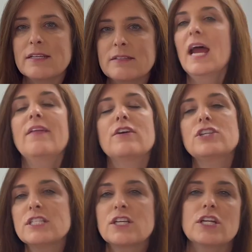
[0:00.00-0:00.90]
And they're
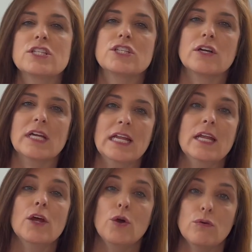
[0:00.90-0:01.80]
just going to start
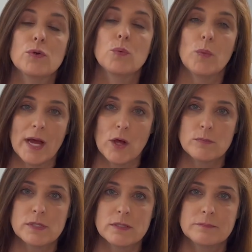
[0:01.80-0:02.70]
getting
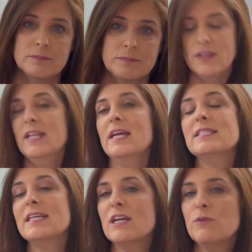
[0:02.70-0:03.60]
overwhelmed. The next
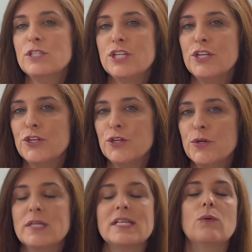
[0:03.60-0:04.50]
thing I want you to do
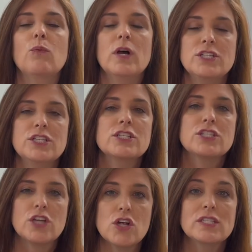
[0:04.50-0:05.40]
is I want you to
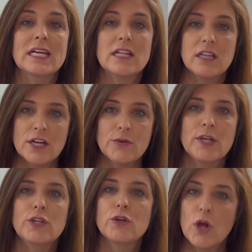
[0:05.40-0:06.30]
start decluttering
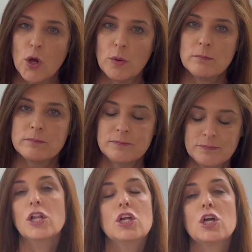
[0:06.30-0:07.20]
your home.
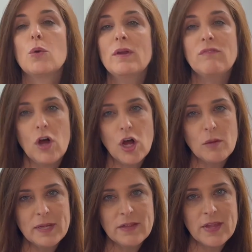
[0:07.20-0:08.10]
Look, we've all
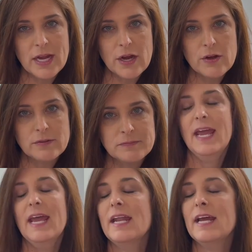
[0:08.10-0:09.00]
been there,
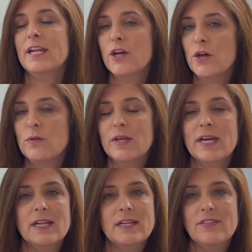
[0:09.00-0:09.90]
and I know
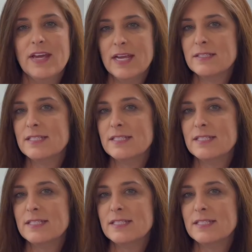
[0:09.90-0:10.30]
that things